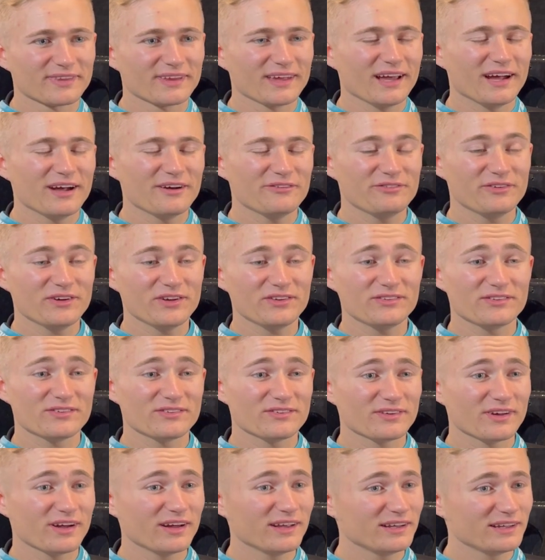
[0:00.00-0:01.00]
I first
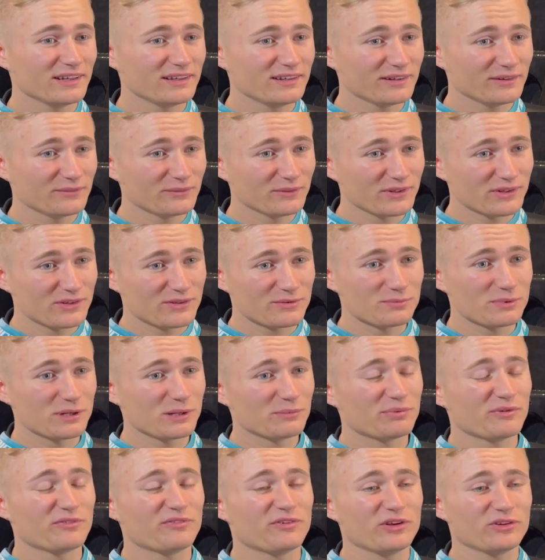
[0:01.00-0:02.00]
decided I wanted to be a
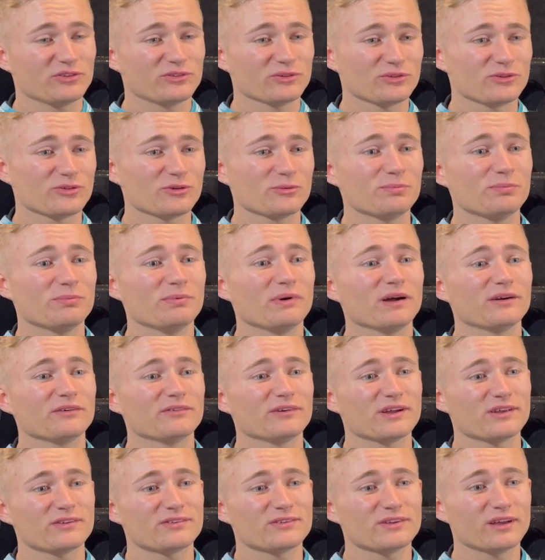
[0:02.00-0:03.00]
professional superbike
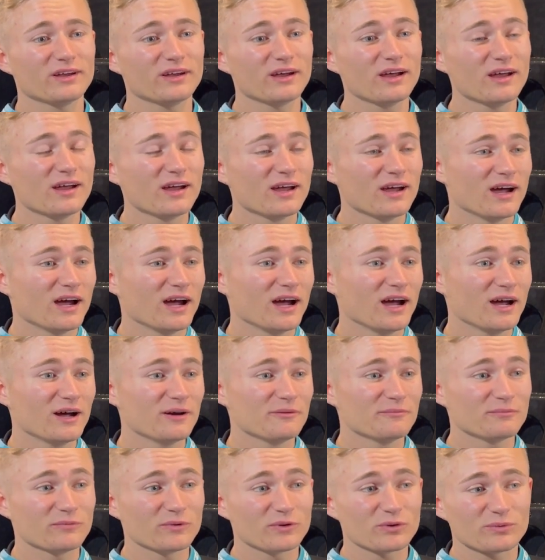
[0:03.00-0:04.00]
racer
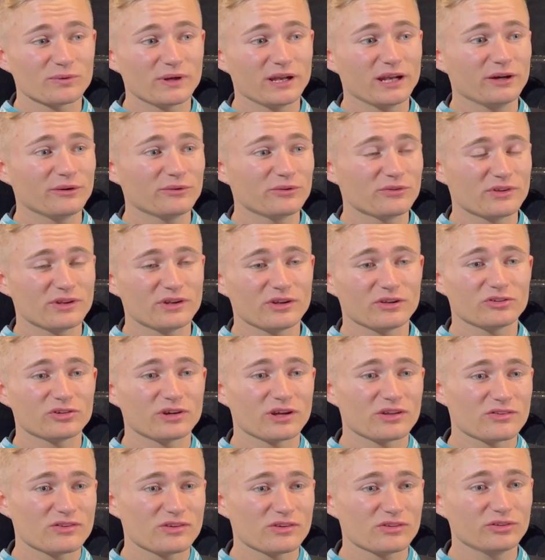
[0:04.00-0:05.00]
was when I was in the
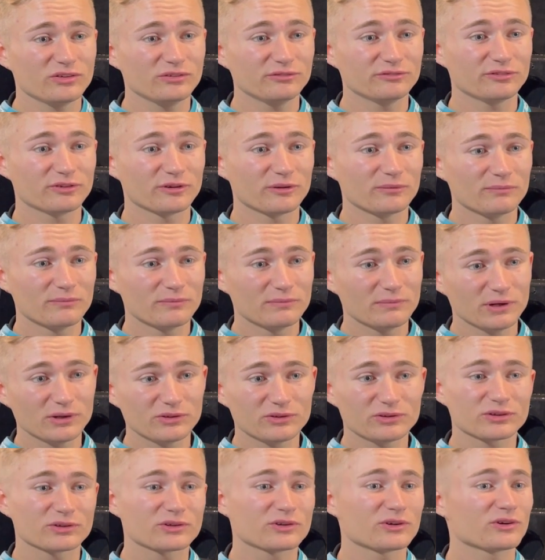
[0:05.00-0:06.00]
transition from
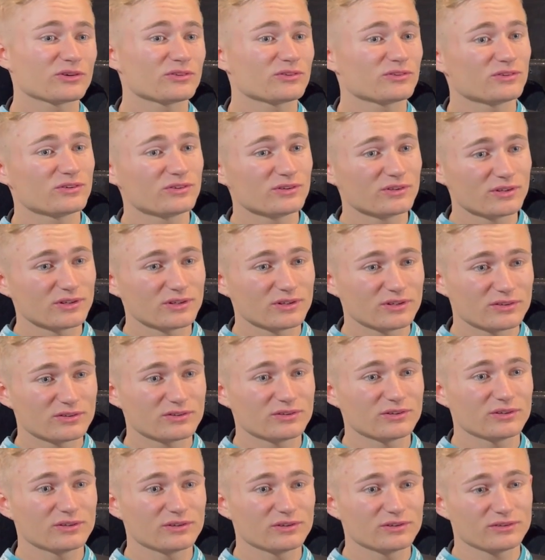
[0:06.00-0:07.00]
motocross
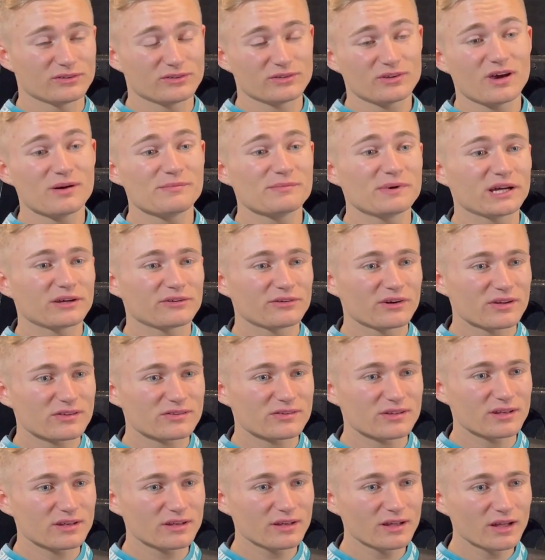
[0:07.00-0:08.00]
to tarmac
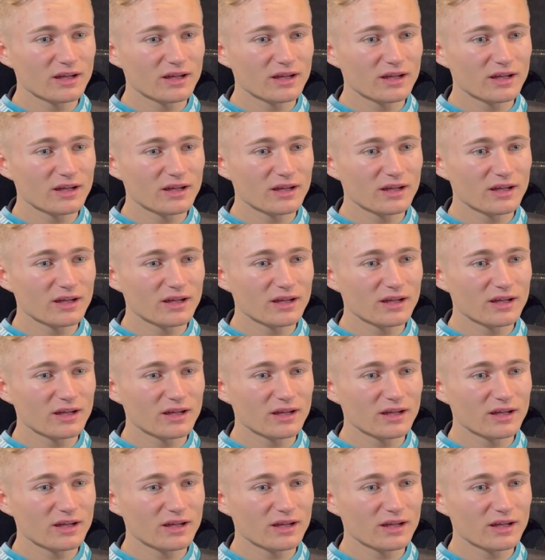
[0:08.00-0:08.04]
racing.